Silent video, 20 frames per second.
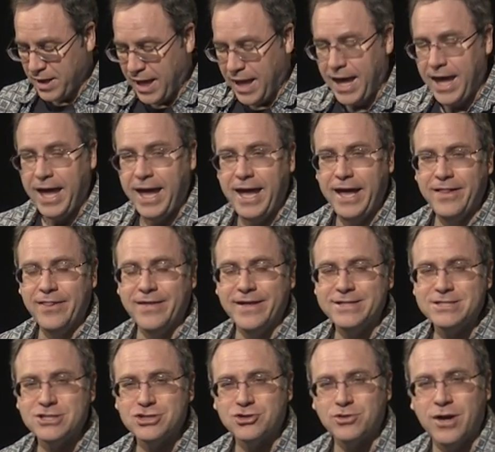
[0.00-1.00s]
hey,
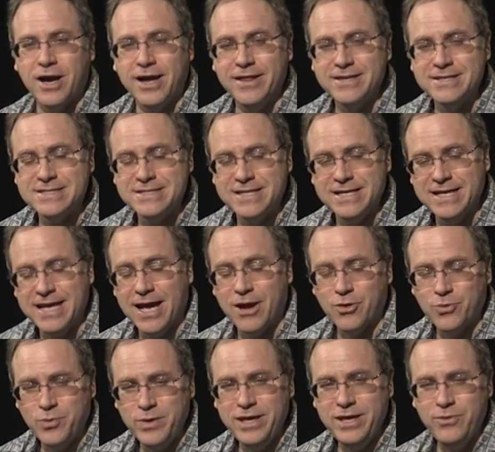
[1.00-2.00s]
let's try this thing
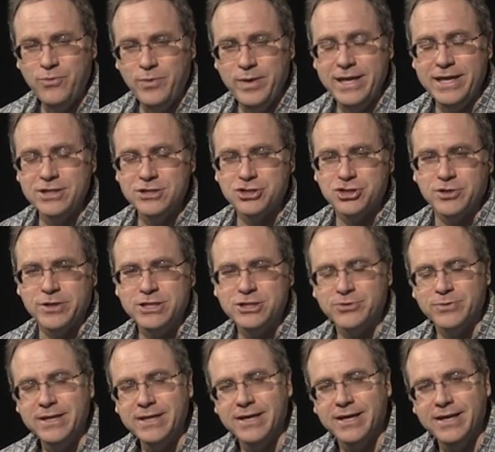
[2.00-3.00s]
out. We enjoy
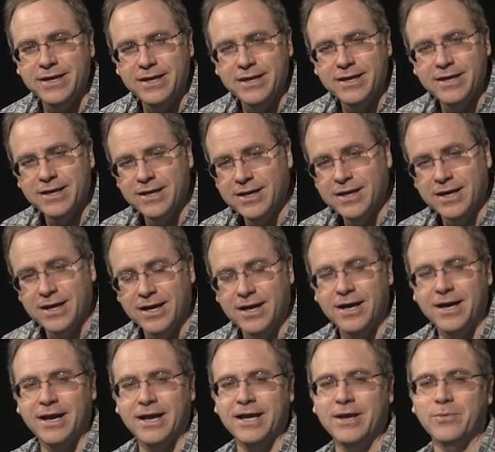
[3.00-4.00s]
drinking,
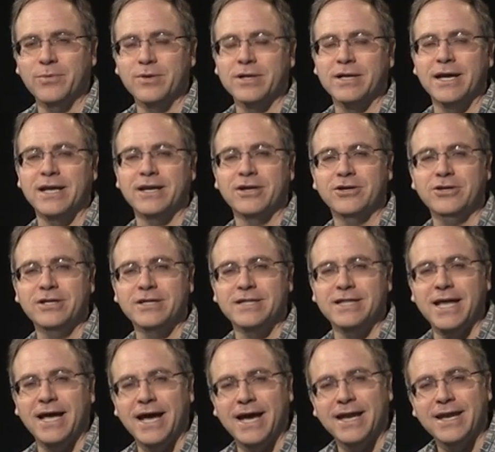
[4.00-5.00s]
and we're kind of good at
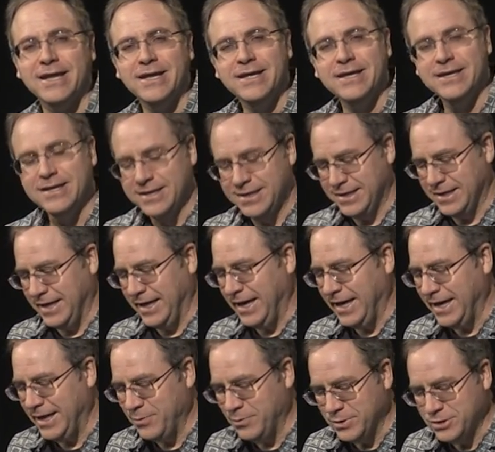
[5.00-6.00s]
that.
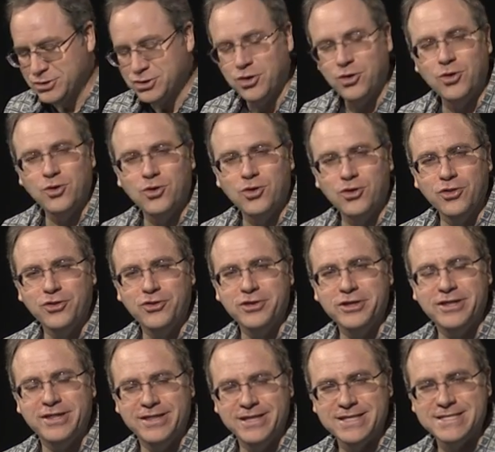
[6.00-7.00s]
And we're told
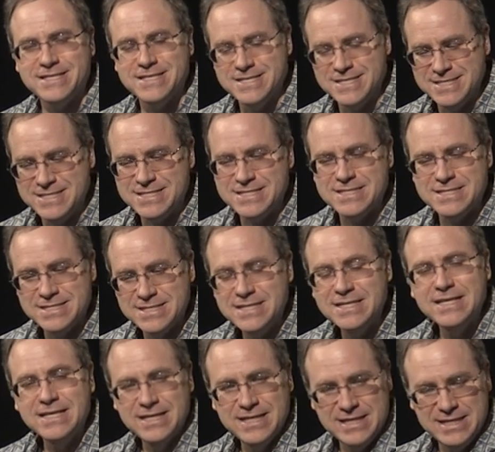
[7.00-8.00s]
that this is
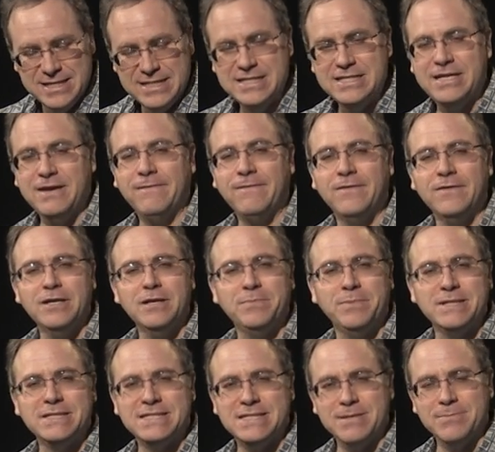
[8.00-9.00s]
different
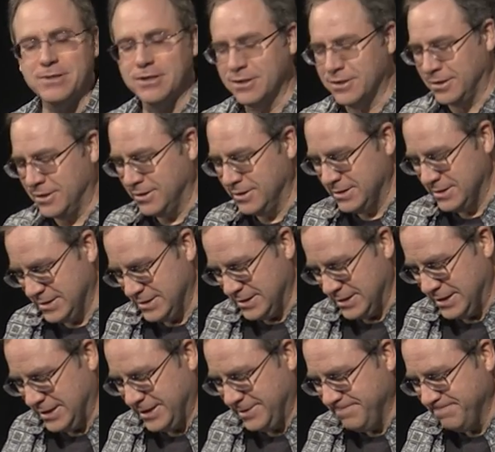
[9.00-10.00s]
but similar.
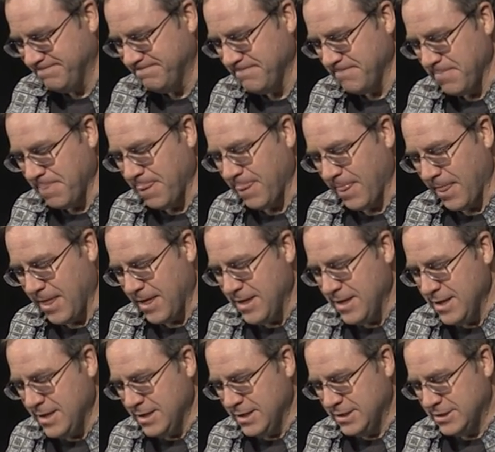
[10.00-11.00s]

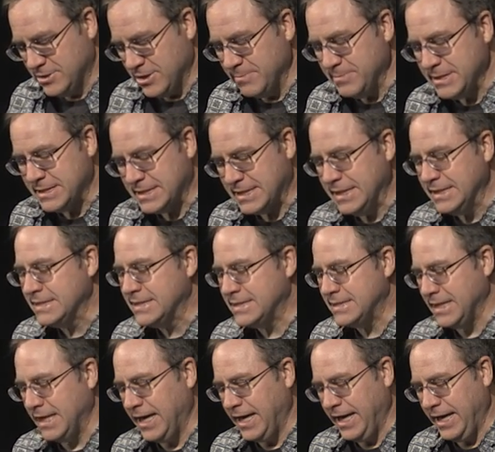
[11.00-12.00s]
So I'm just going to
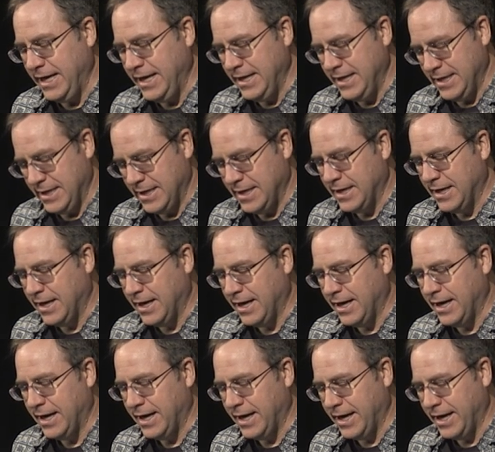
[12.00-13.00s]
say,
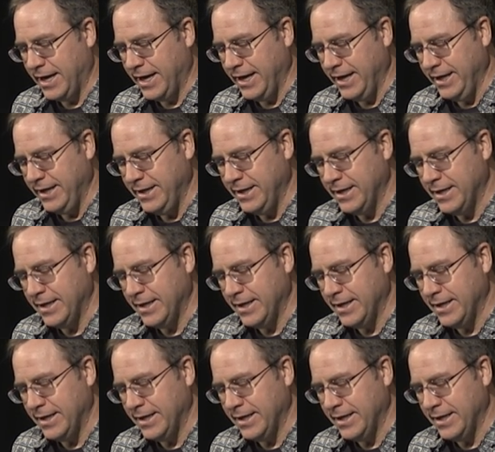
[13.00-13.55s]
I